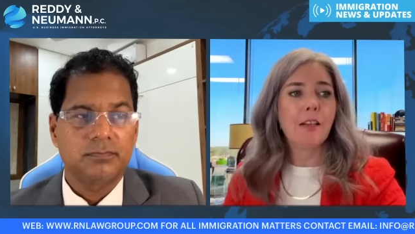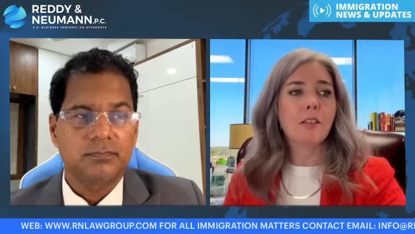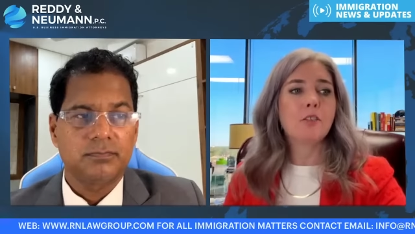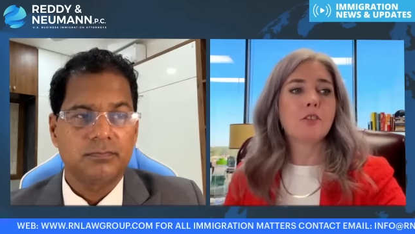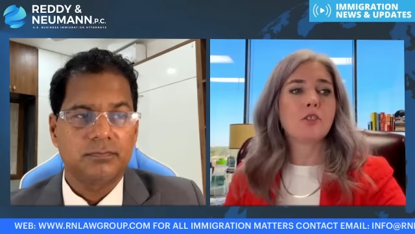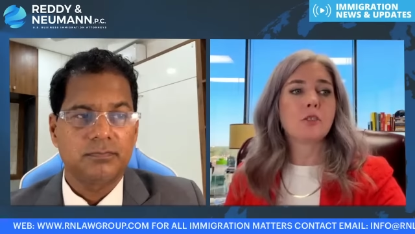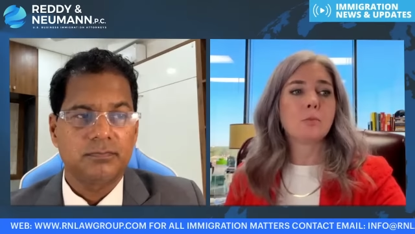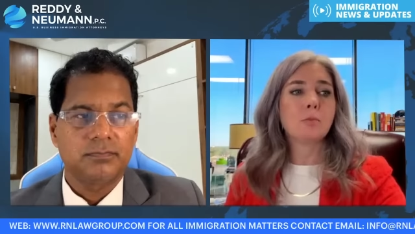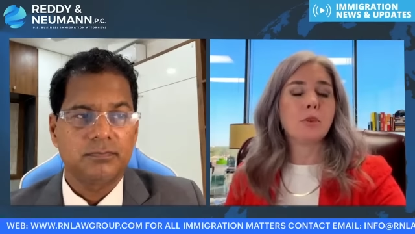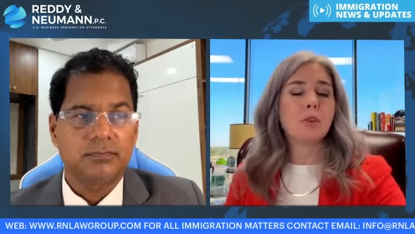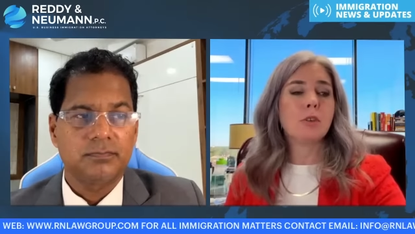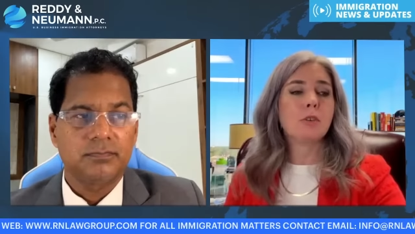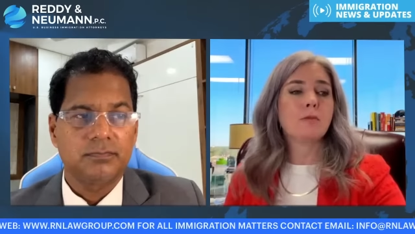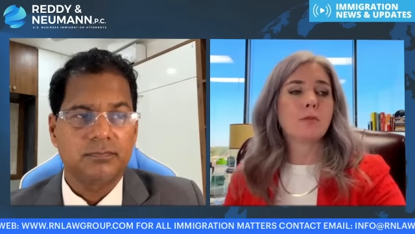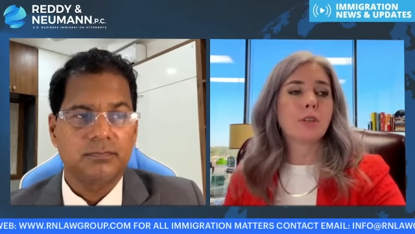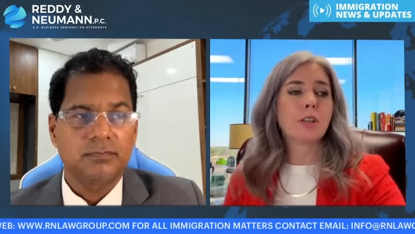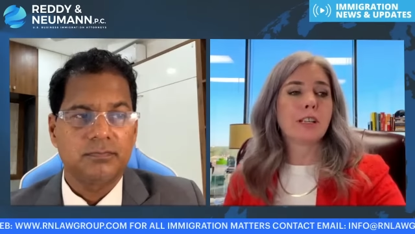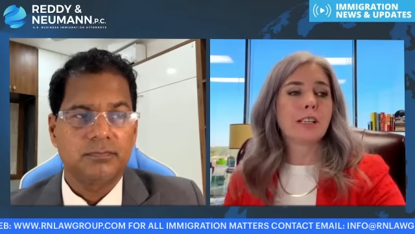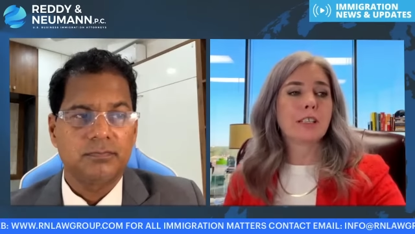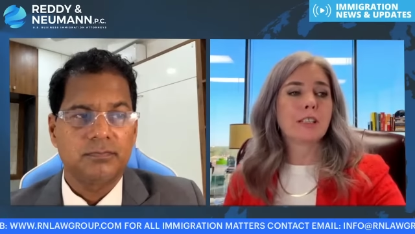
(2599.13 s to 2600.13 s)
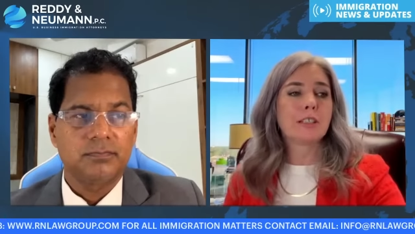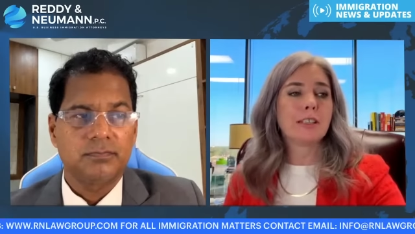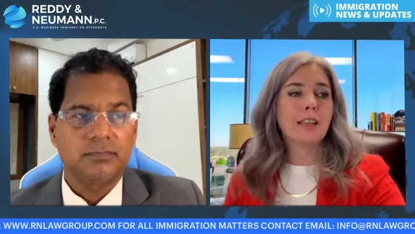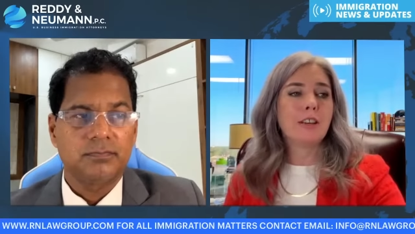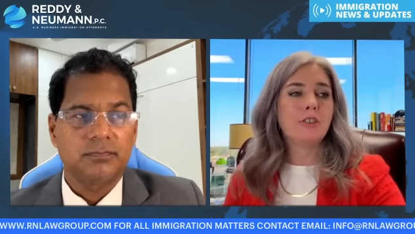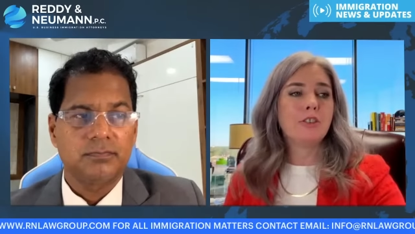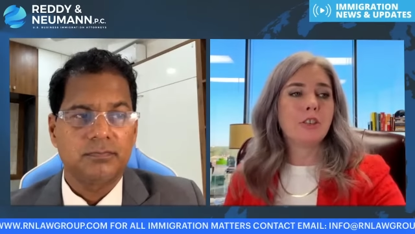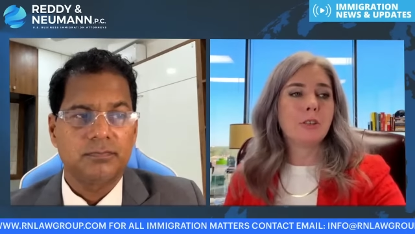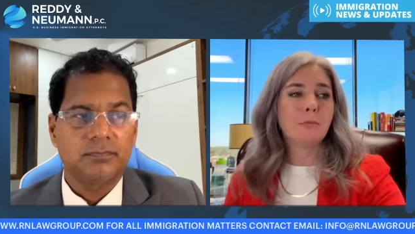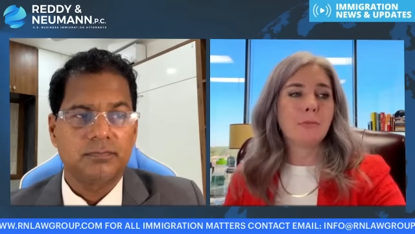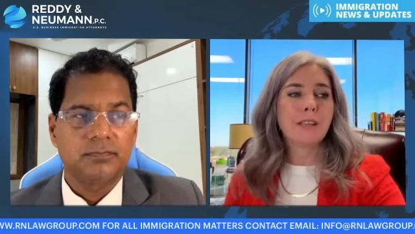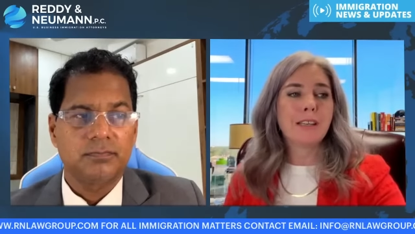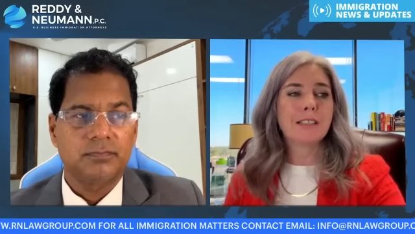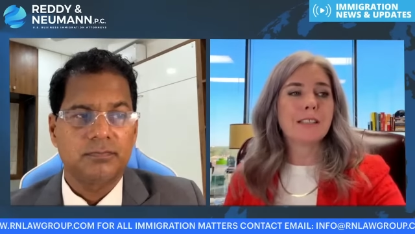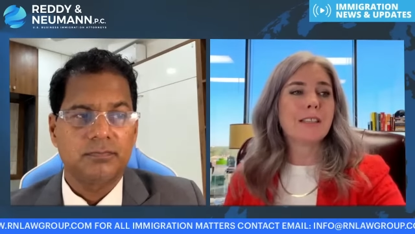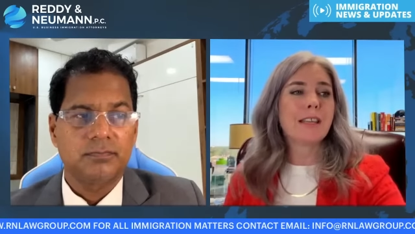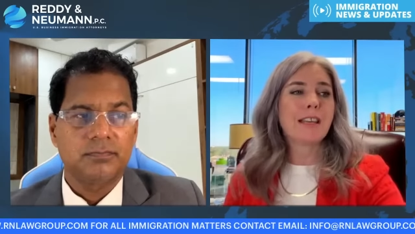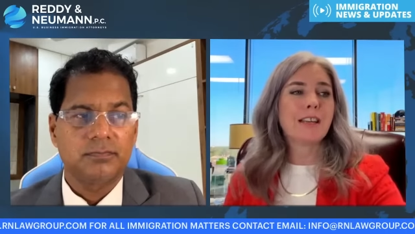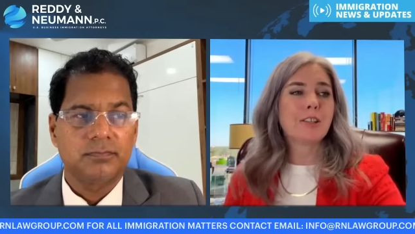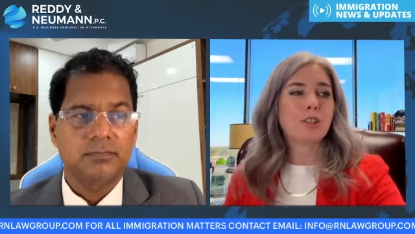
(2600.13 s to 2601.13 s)
Speaker 1: eligible for an extension
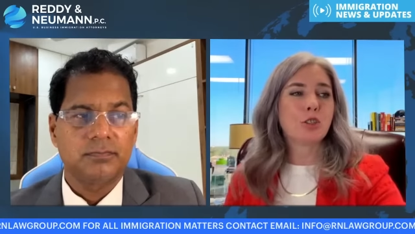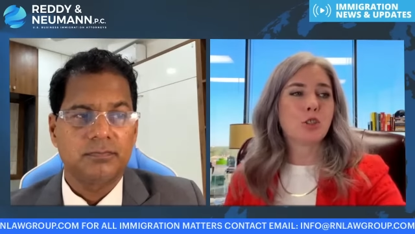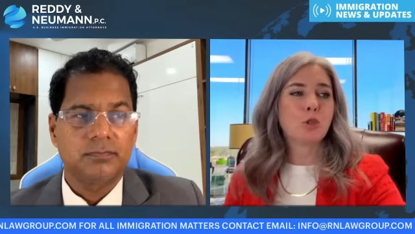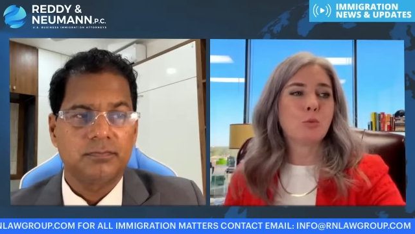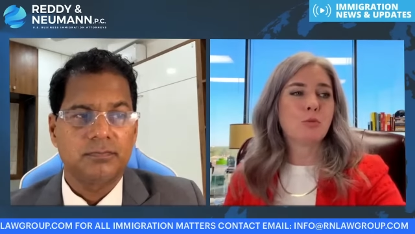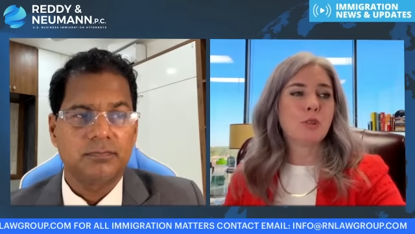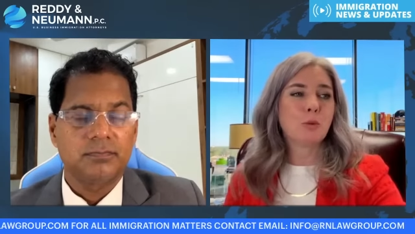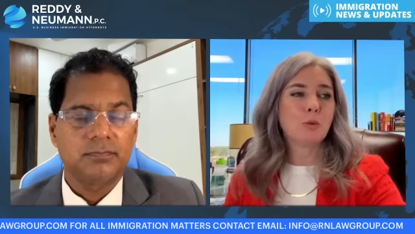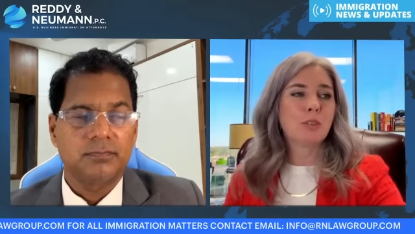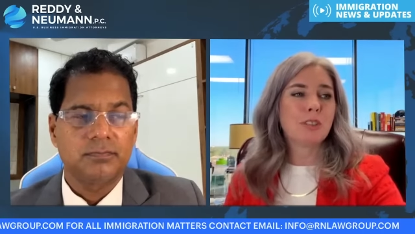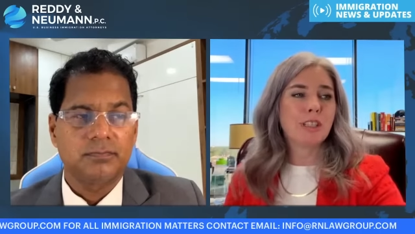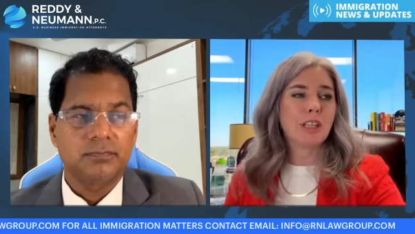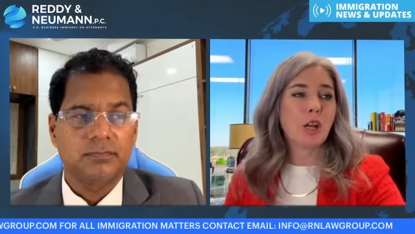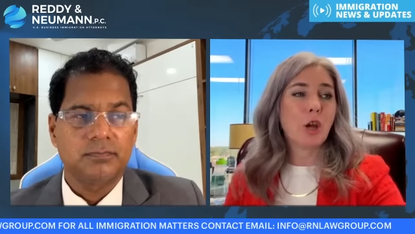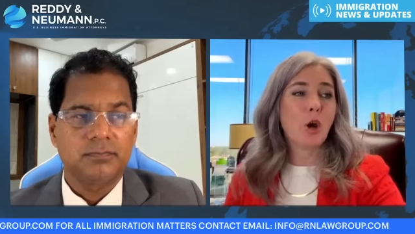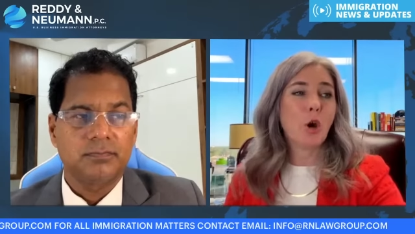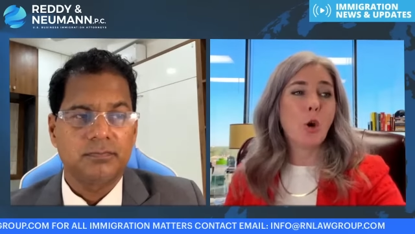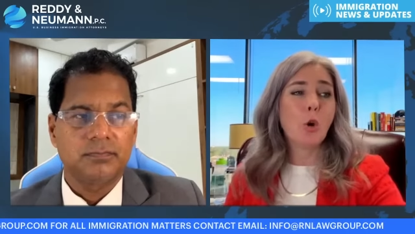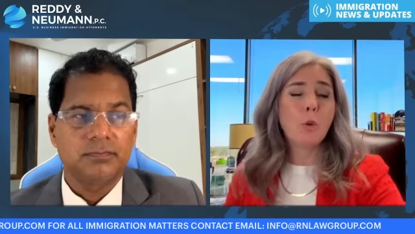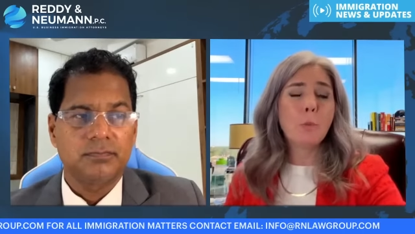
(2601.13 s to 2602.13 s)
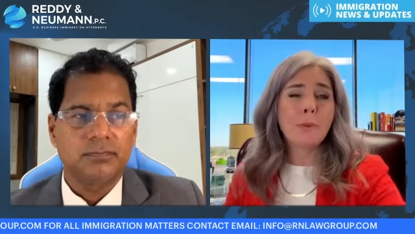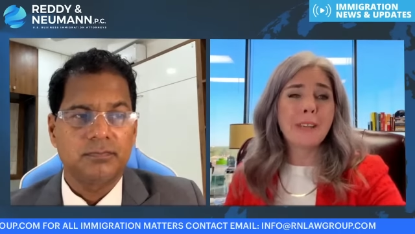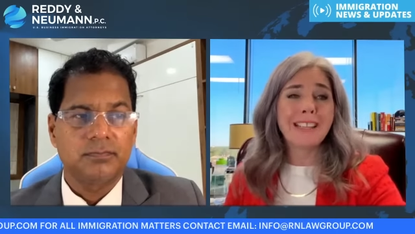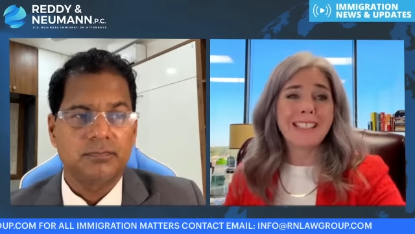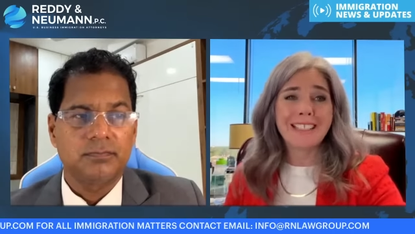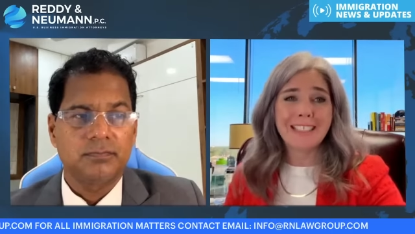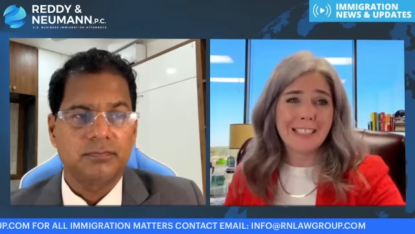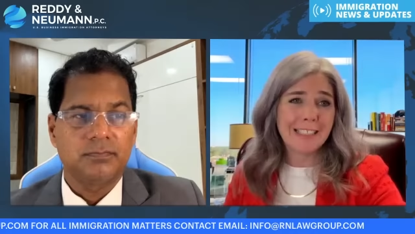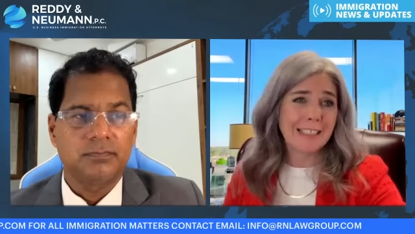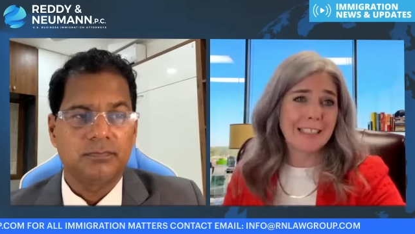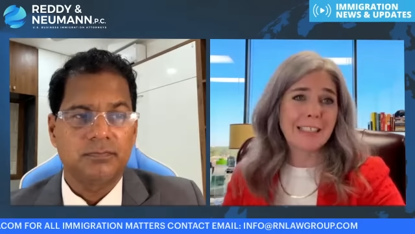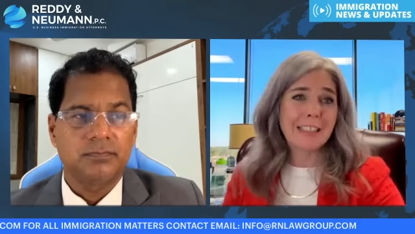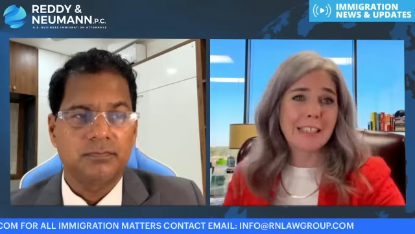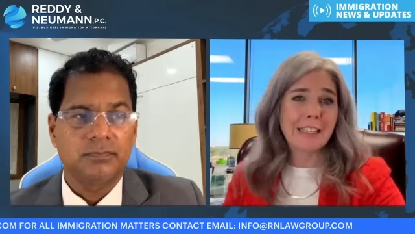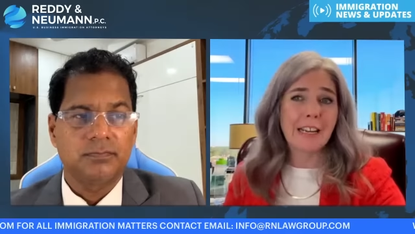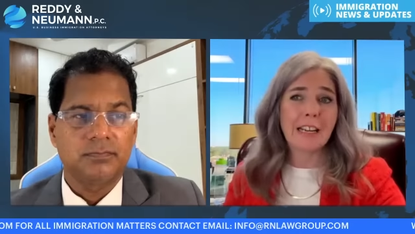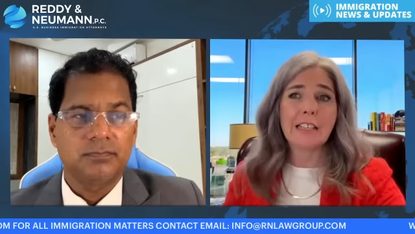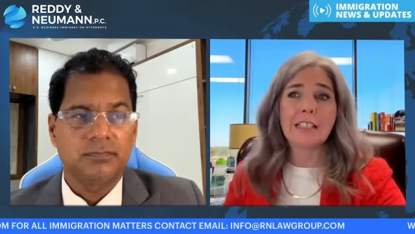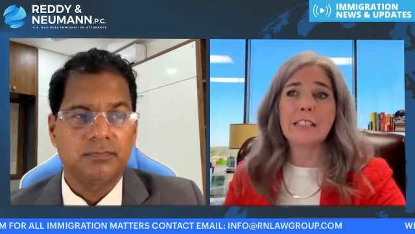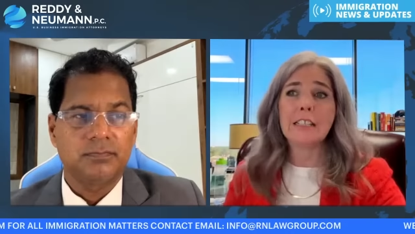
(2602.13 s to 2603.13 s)
because they assumed it was an OPT
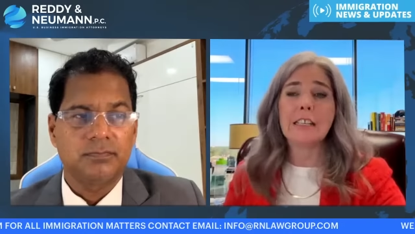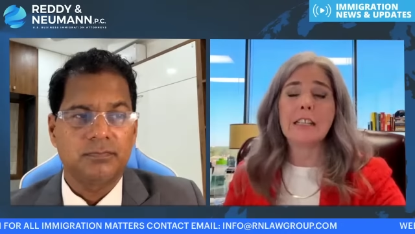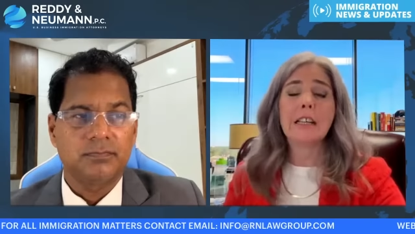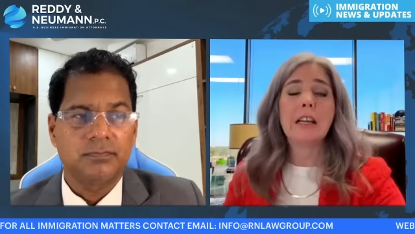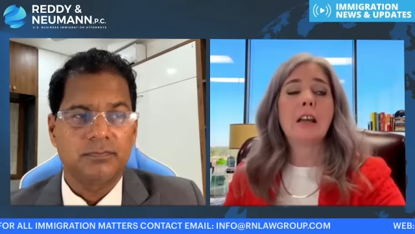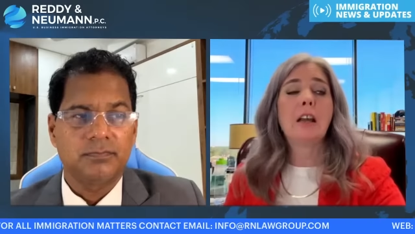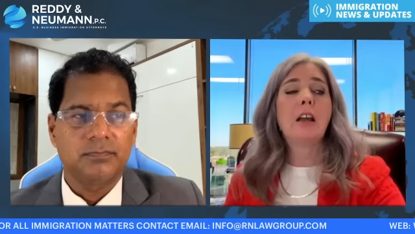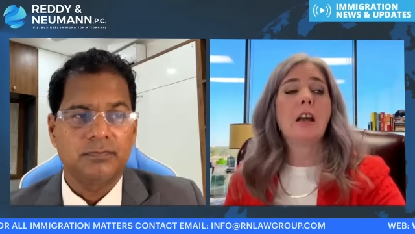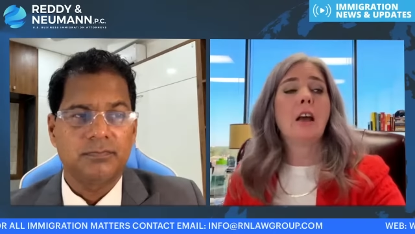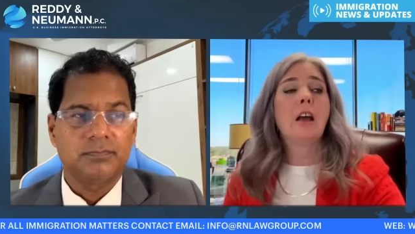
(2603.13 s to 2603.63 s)
EAD.